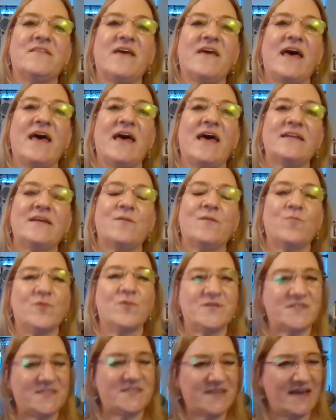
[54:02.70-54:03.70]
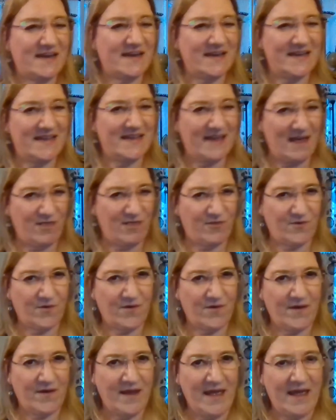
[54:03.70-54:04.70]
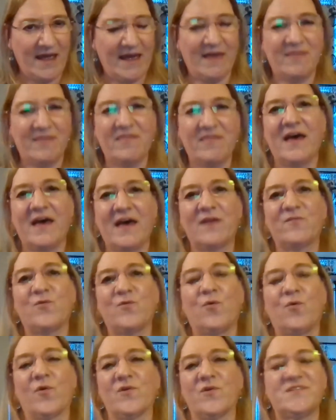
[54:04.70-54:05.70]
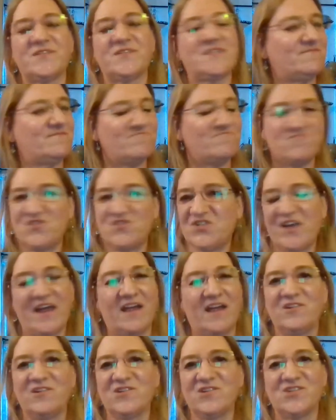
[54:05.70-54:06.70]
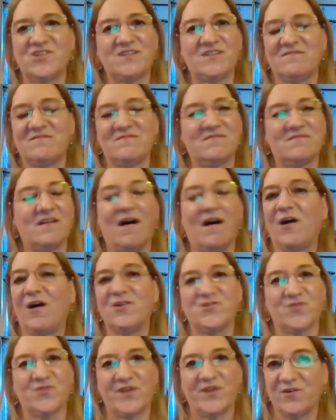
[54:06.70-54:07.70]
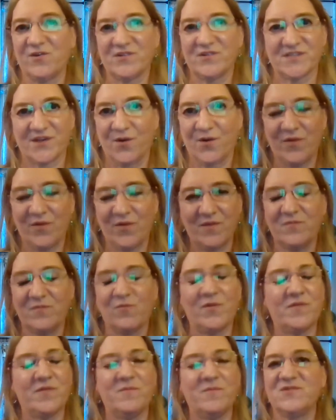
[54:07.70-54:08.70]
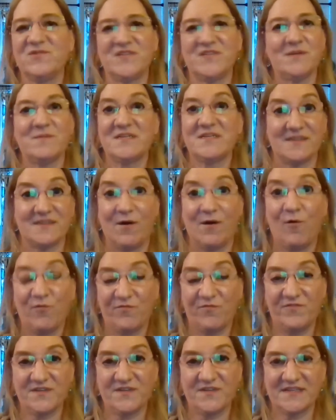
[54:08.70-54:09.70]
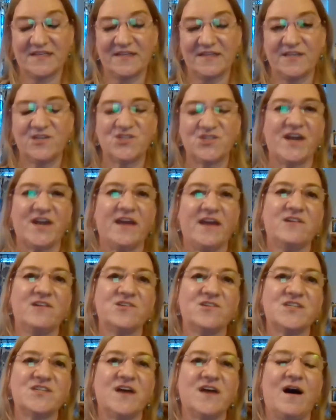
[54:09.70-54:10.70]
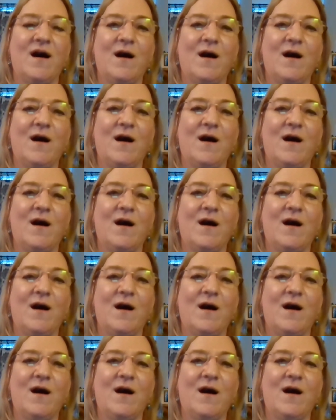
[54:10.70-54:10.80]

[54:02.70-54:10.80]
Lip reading: that it would stay together. And that, of course, changed 100 years ago when the museum itself physically changed.